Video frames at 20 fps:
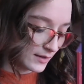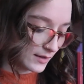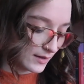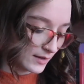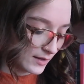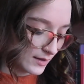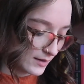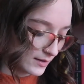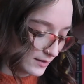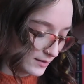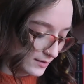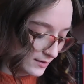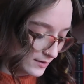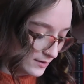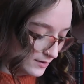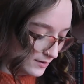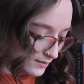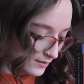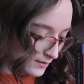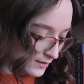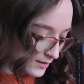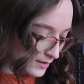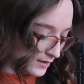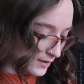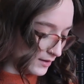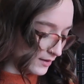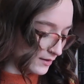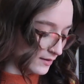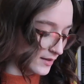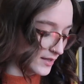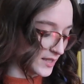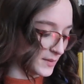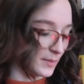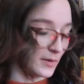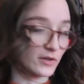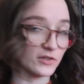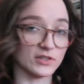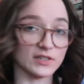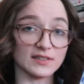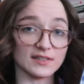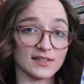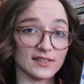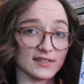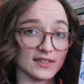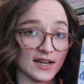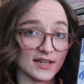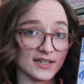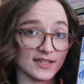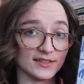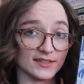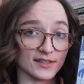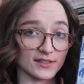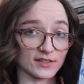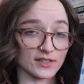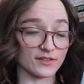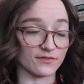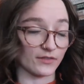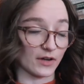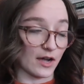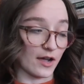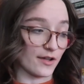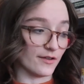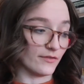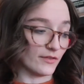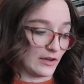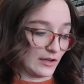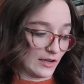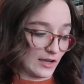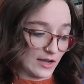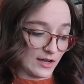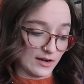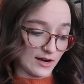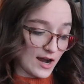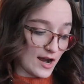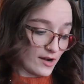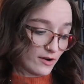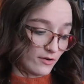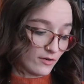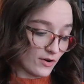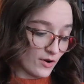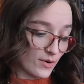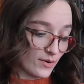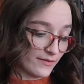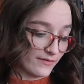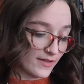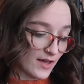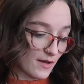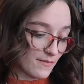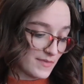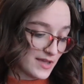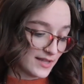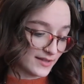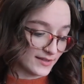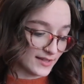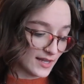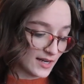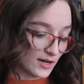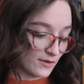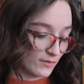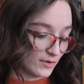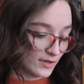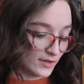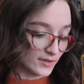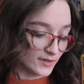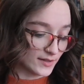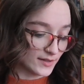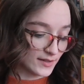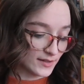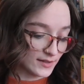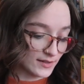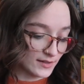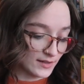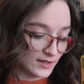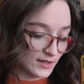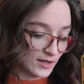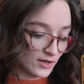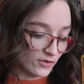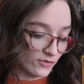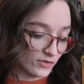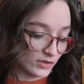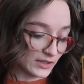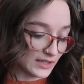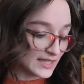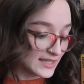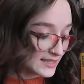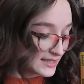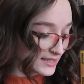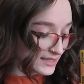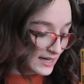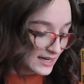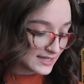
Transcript: And this post-it says 1965. Again, I don't know if that means that it was released in